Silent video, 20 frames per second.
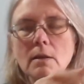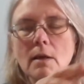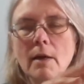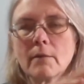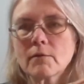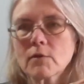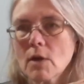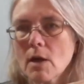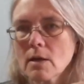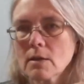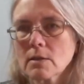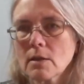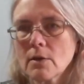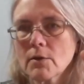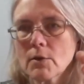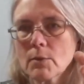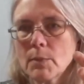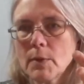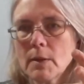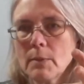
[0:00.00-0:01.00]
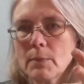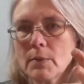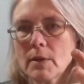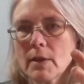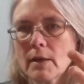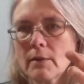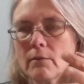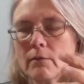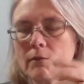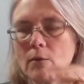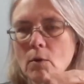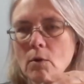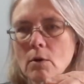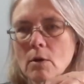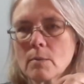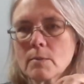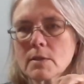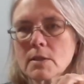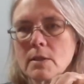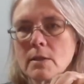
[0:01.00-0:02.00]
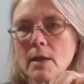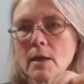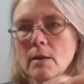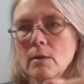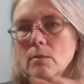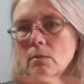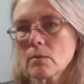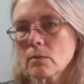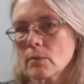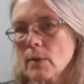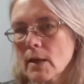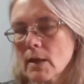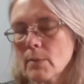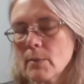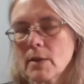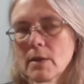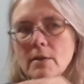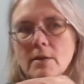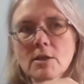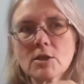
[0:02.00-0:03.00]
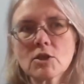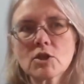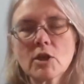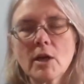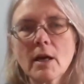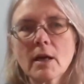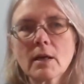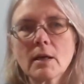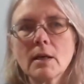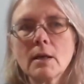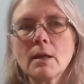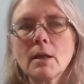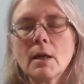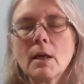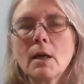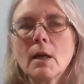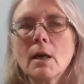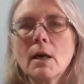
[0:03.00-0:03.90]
I've talked to other people on forums, and they recommended this jacket.